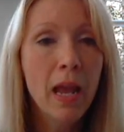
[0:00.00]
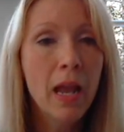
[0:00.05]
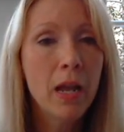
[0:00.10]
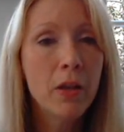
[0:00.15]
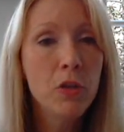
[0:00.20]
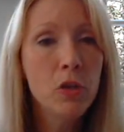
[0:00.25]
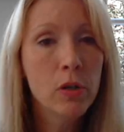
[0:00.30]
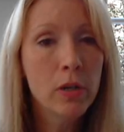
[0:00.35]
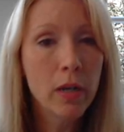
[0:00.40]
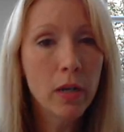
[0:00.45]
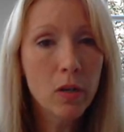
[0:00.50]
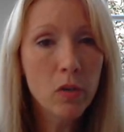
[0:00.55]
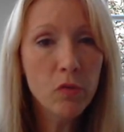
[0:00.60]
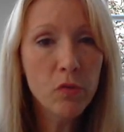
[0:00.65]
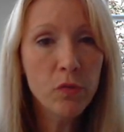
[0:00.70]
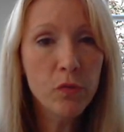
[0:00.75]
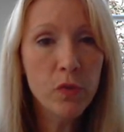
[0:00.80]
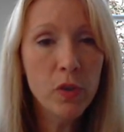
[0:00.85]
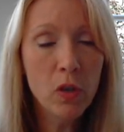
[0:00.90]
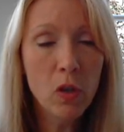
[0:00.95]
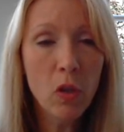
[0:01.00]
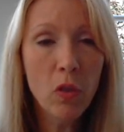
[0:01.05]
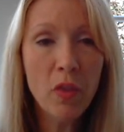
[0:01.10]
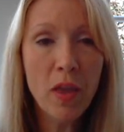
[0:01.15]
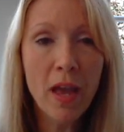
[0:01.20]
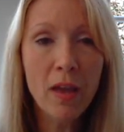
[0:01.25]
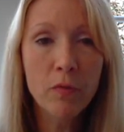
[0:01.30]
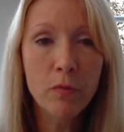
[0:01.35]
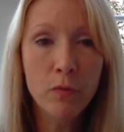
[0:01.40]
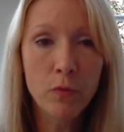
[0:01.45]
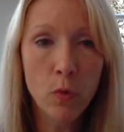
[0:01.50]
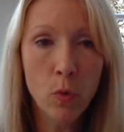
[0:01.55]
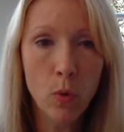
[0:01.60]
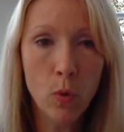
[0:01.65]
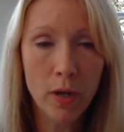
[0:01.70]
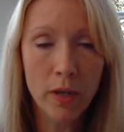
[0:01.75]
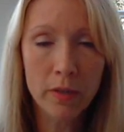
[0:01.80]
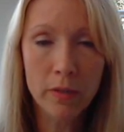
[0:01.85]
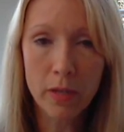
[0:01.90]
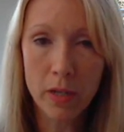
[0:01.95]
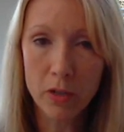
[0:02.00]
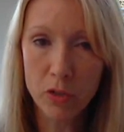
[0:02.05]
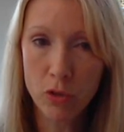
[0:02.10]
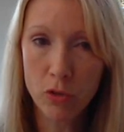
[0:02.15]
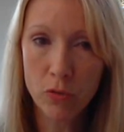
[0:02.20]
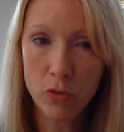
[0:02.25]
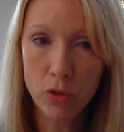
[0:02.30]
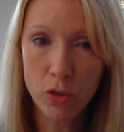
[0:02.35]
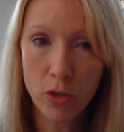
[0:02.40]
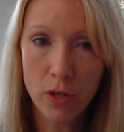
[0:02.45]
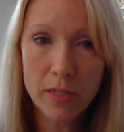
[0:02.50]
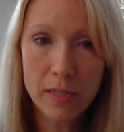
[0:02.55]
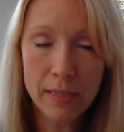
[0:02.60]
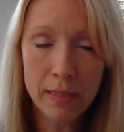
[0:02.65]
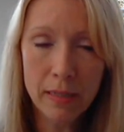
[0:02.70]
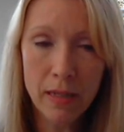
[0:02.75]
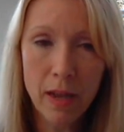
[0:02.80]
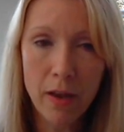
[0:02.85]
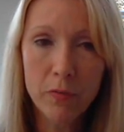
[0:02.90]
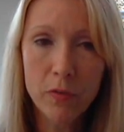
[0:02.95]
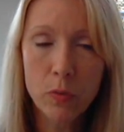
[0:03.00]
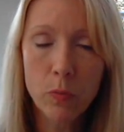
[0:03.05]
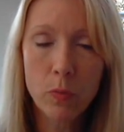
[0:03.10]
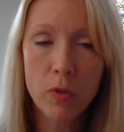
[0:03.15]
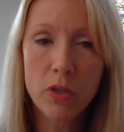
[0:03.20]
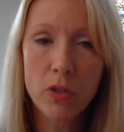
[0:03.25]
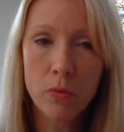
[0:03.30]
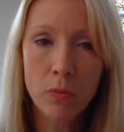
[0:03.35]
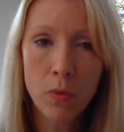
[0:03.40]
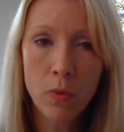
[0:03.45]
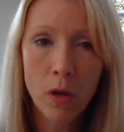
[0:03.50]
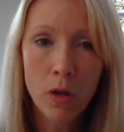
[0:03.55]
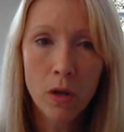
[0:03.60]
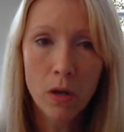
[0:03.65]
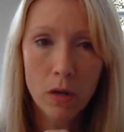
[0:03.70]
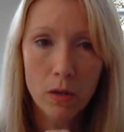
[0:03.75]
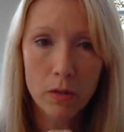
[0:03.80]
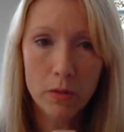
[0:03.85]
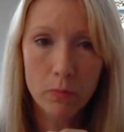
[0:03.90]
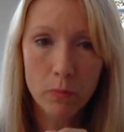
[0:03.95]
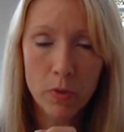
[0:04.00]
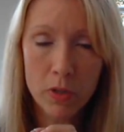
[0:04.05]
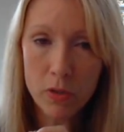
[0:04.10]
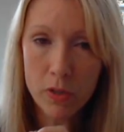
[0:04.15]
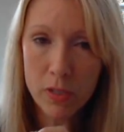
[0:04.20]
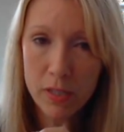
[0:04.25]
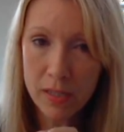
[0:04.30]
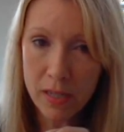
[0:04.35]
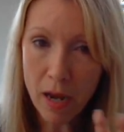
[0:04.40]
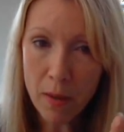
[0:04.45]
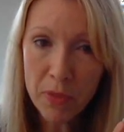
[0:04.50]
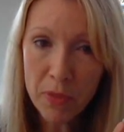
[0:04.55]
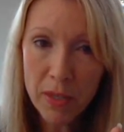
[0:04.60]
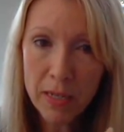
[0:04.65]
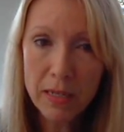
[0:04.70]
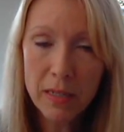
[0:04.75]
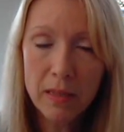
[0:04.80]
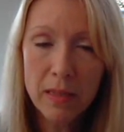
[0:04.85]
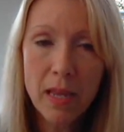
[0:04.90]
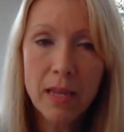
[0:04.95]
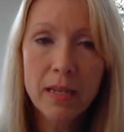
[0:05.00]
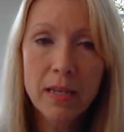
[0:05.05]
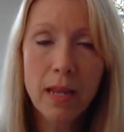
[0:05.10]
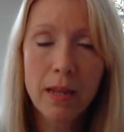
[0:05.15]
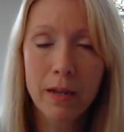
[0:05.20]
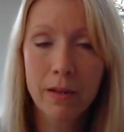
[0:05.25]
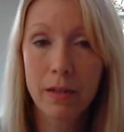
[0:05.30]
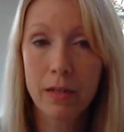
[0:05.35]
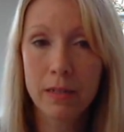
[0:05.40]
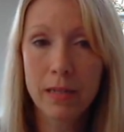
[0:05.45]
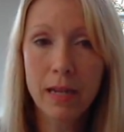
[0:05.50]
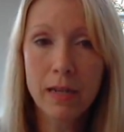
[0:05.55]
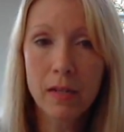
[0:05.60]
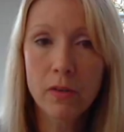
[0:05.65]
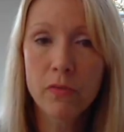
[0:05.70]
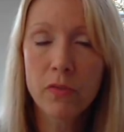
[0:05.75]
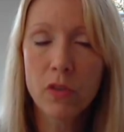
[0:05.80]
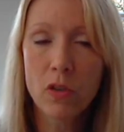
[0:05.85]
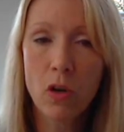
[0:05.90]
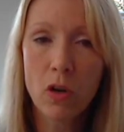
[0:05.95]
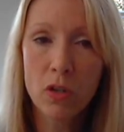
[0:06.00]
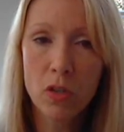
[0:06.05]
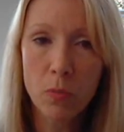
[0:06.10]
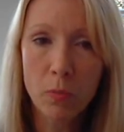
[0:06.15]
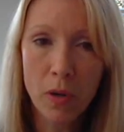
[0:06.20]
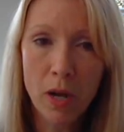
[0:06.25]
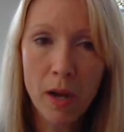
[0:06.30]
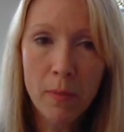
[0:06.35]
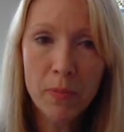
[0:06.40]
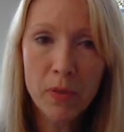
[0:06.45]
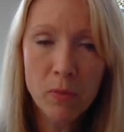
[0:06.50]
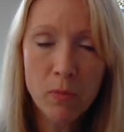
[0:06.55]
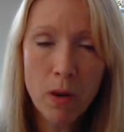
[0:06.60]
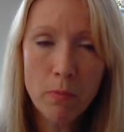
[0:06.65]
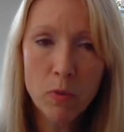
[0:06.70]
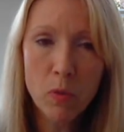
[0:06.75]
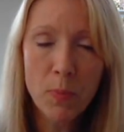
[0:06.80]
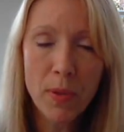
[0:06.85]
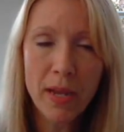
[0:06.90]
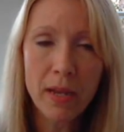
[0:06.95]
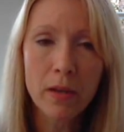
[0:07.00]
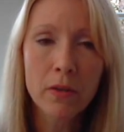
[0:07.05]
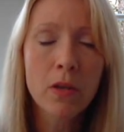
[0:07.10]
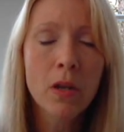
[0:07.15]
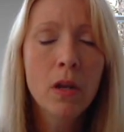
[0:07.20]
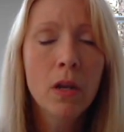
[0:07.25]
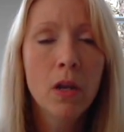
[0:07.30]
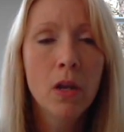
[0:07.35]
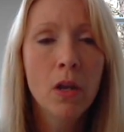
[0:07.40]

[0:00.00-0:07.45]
And you're going to fill that void that you just left when you stop thinking that negative thought, you pop the rubber band.